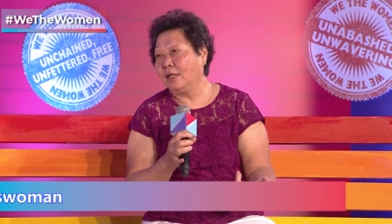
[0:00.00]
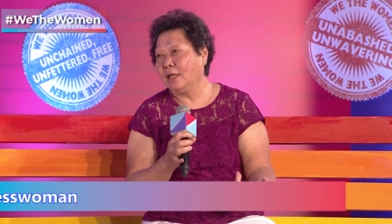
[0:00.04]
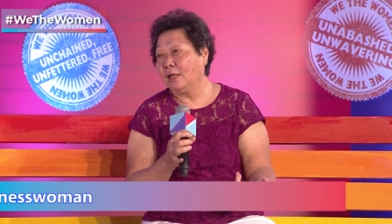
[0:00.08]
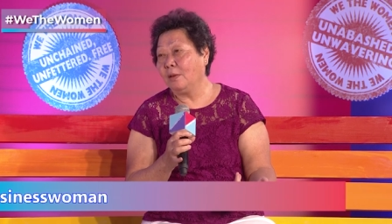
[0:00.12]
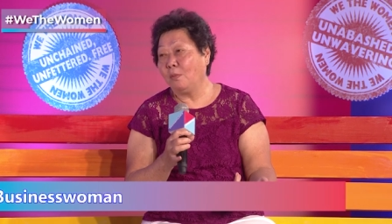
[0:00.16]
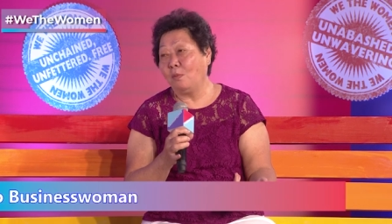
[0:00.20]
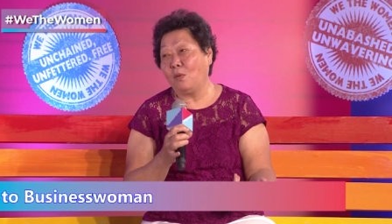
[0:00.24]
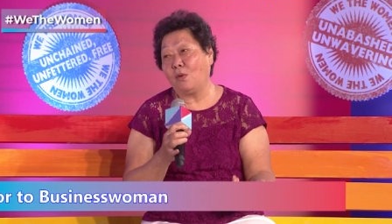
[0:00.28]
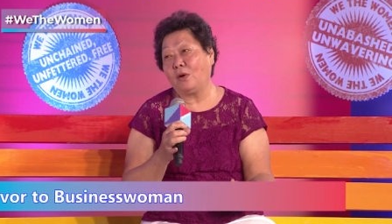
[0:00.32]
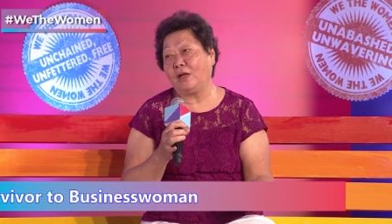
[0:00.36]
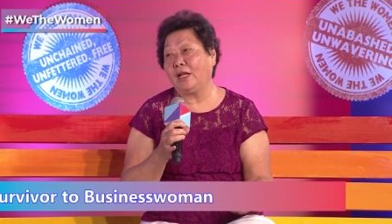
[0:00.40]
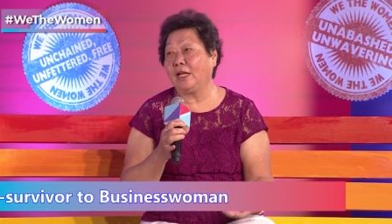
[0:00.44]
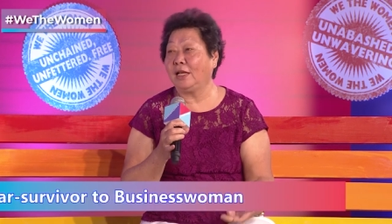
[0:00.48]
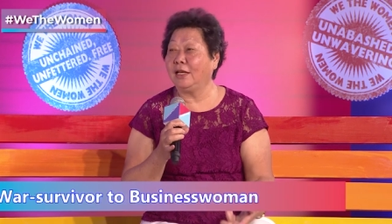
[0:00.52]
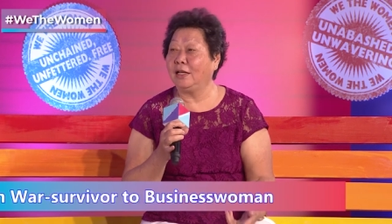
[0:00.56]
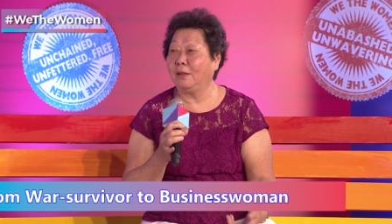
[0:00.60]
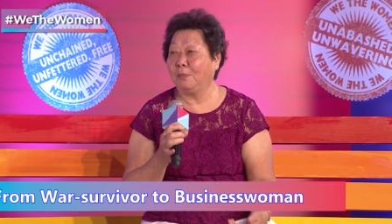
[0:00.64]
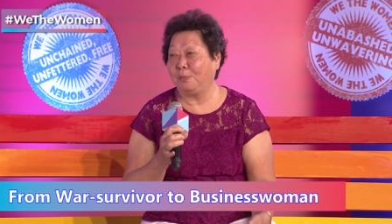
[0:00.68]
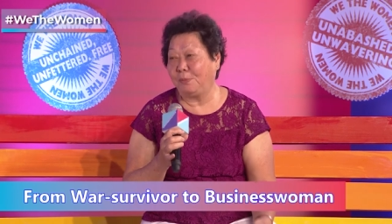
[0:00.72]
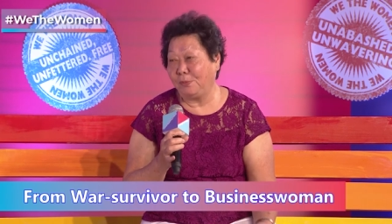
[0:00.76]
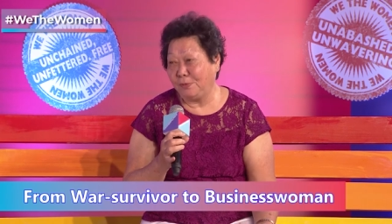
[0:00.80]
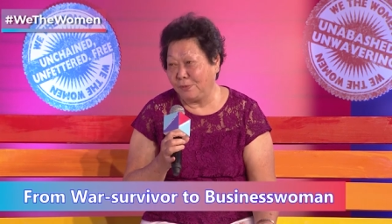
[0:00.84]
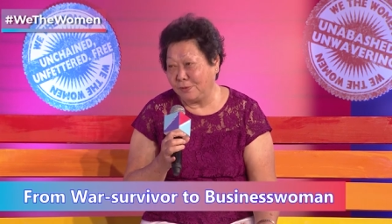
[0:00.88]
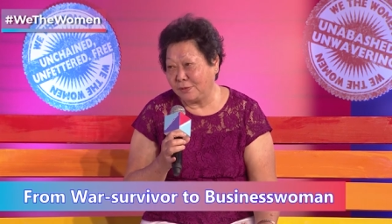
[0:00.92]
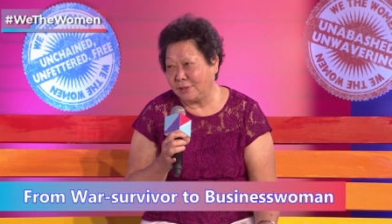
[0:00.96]
More than the
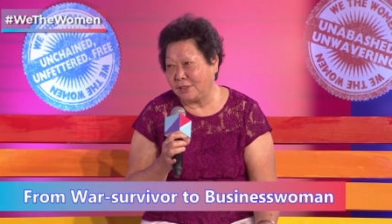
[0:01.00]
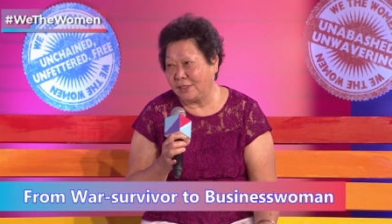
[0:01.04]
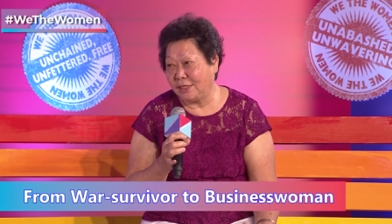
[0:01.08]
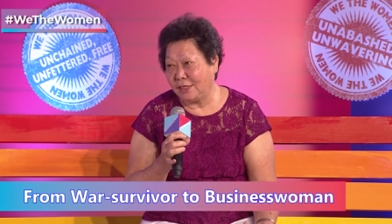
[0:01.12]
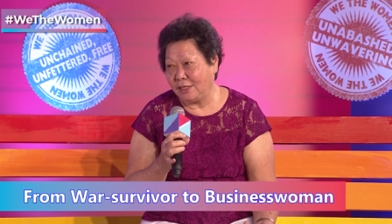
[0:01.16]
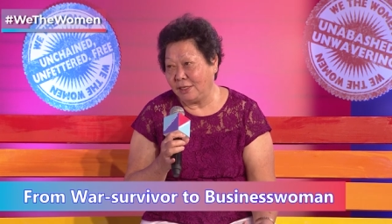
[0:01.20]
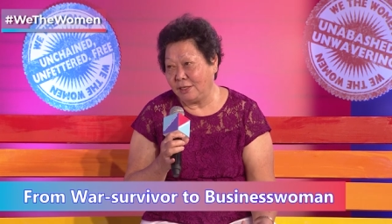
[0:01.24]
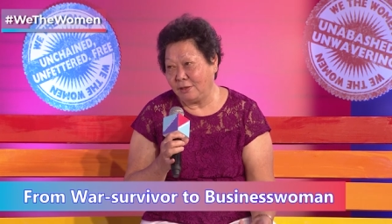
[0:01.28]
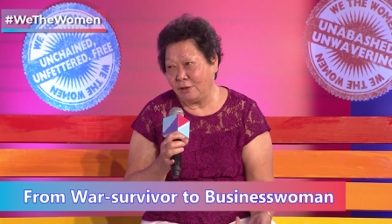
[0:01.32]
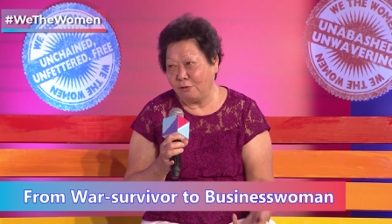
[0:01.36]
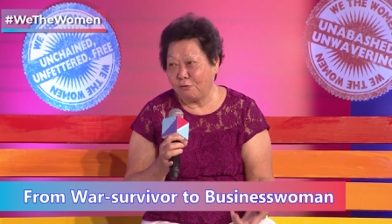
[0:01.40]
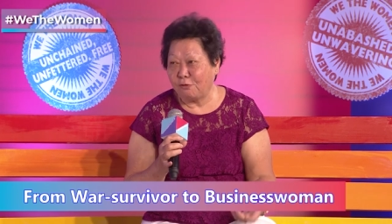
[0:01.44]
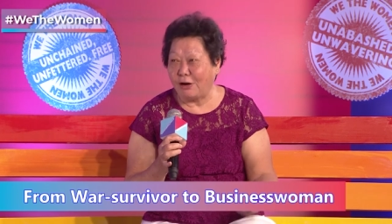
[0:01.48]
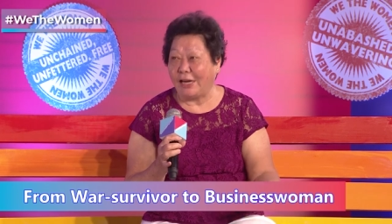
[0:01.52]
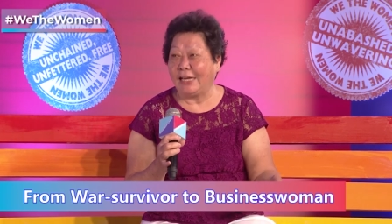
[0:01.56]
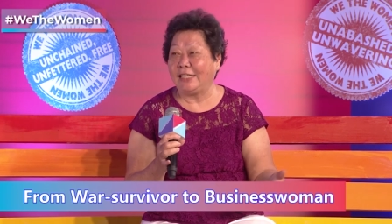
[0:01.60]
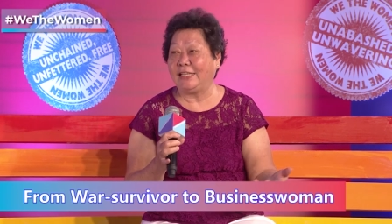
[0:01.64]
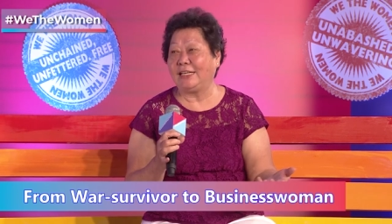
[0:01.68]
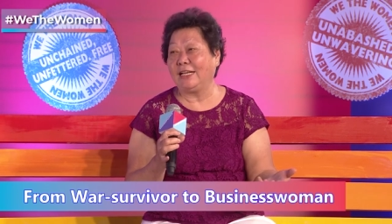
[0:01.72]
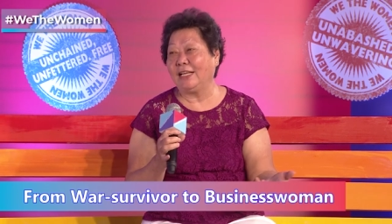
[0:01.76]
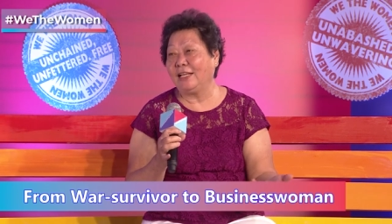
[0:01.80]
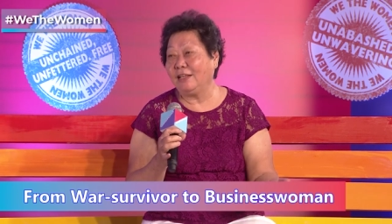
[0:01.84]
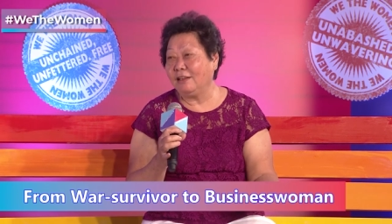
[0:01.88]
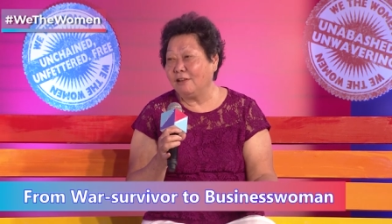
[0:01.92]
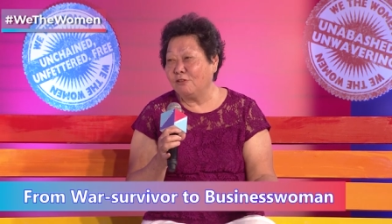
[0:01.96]
Bruce Lee
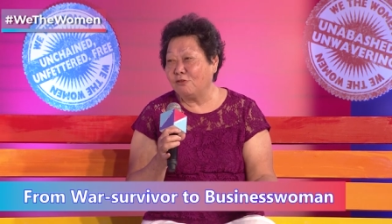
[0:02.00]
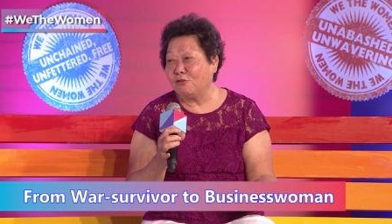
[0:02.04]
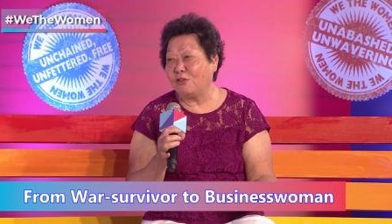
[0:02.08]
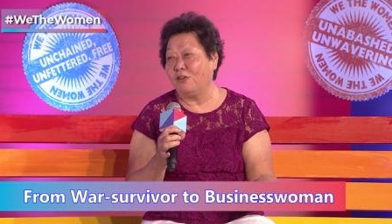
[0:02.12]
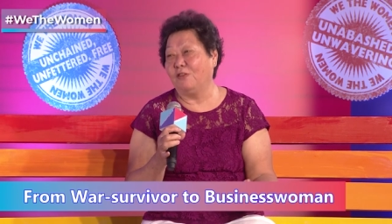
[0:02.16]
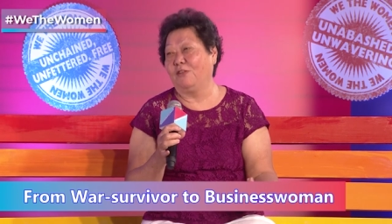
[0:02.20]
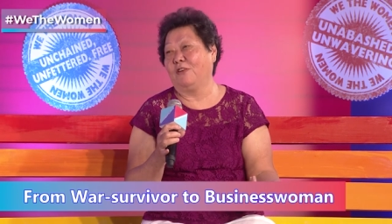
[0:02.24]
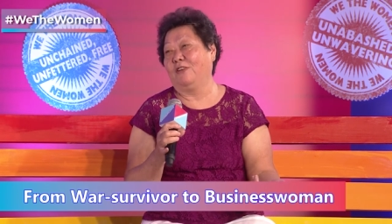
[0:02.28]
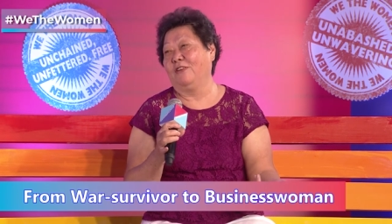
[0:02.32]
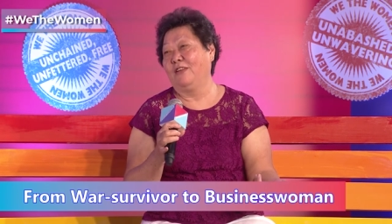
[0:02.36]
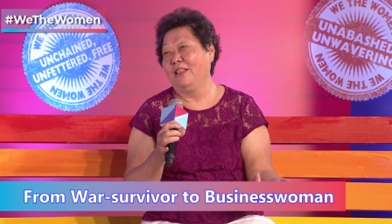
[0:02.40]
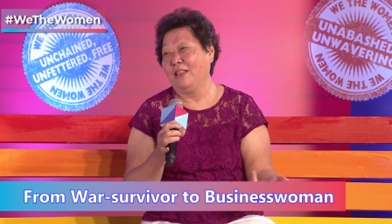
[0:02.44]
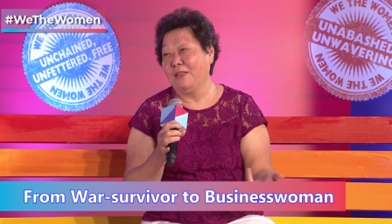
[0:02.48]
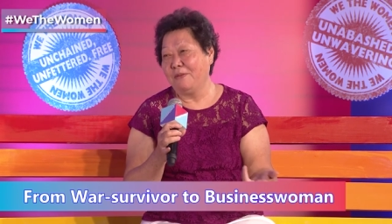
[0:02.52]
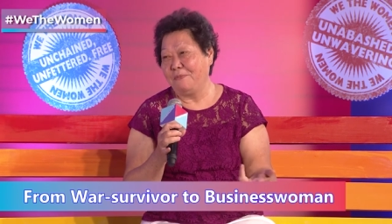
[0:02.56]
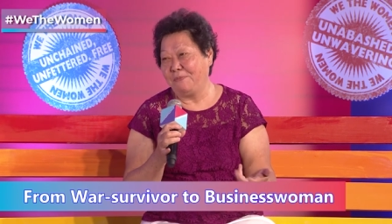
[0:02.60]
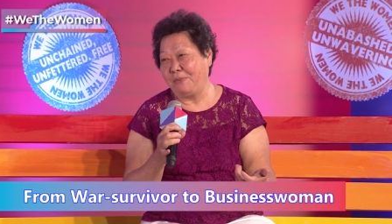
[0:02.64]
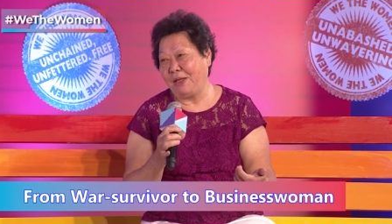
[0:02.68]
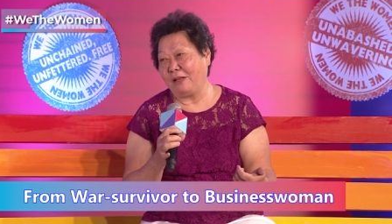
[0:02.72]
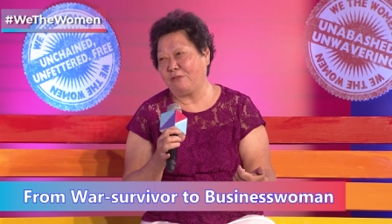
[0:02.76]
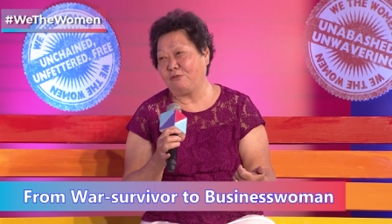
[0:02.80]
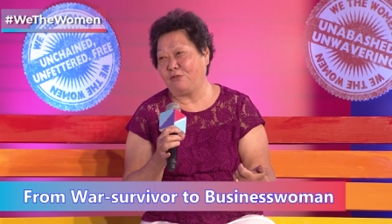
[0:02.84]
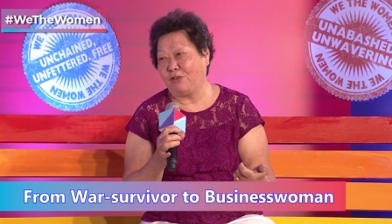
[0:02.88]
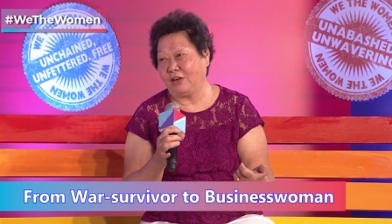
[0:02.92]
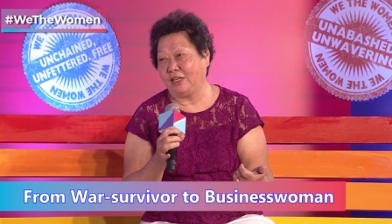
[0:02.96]
fighting for
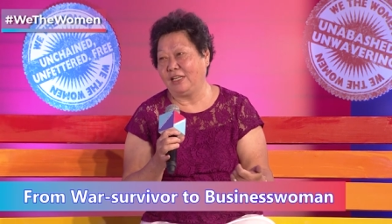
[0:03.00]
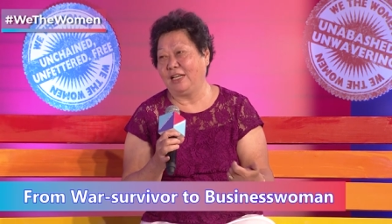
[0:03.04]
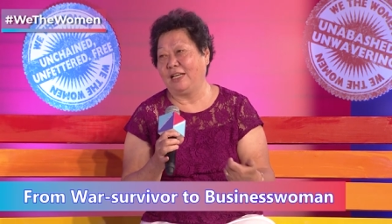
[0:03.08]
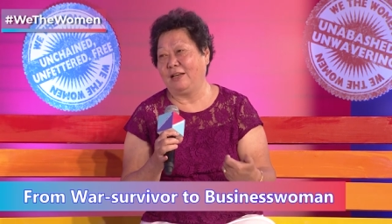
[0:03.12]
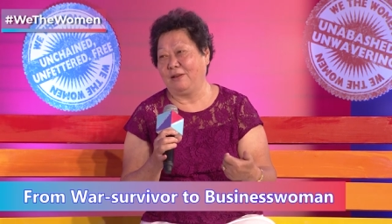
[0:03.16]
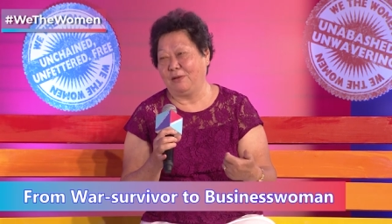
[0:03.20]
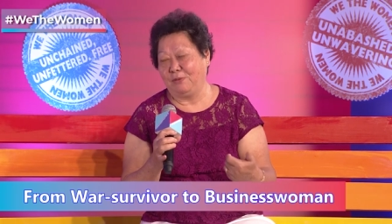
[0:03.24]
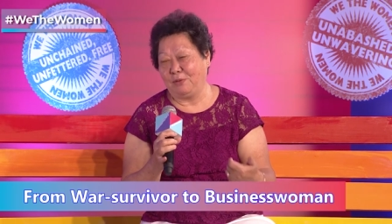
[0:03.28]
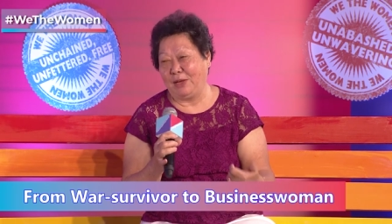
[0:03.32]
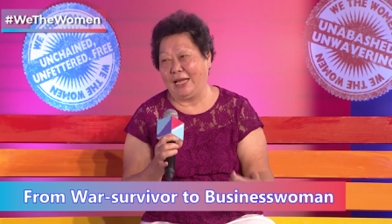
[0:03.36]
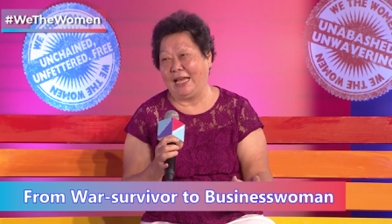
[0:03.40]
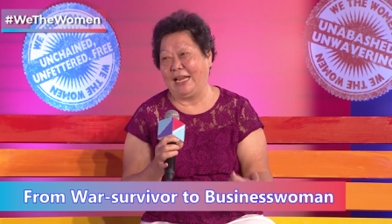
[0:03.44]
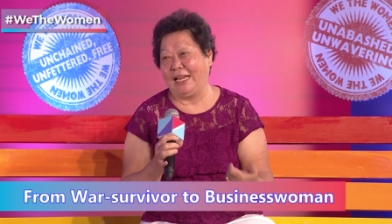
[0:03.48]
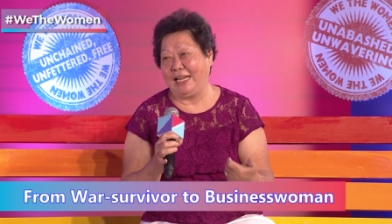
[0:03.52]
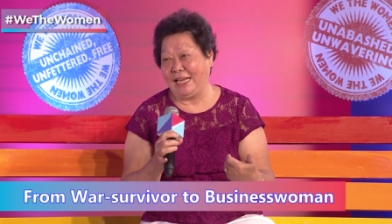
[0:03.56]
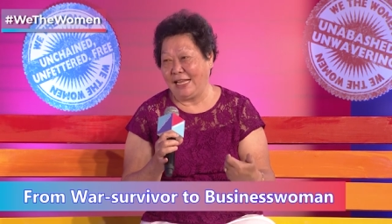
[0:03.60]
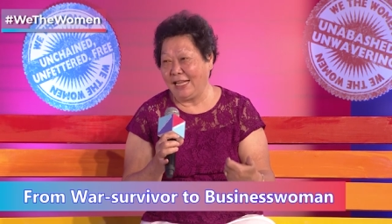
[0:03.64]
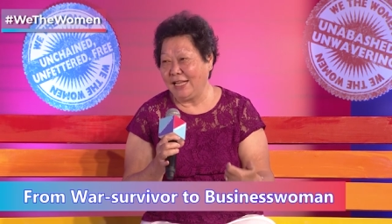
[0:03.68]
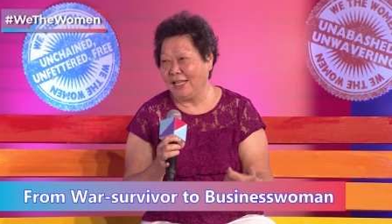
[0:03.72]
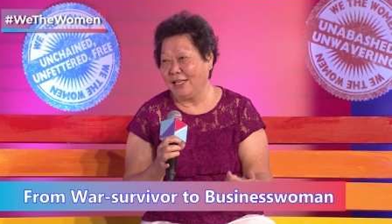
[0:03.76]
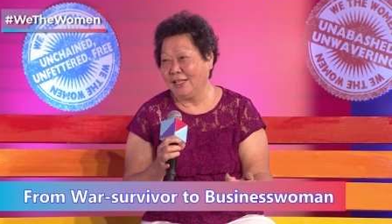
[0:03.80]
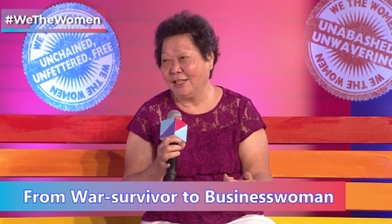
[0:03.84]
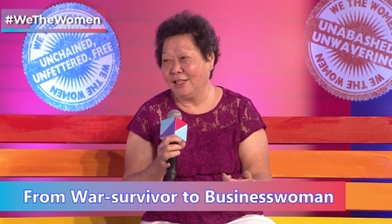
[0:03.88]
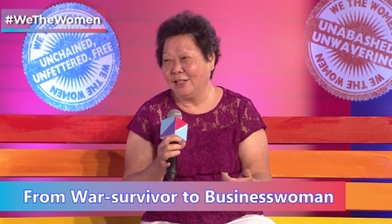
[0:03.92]
back for the earning.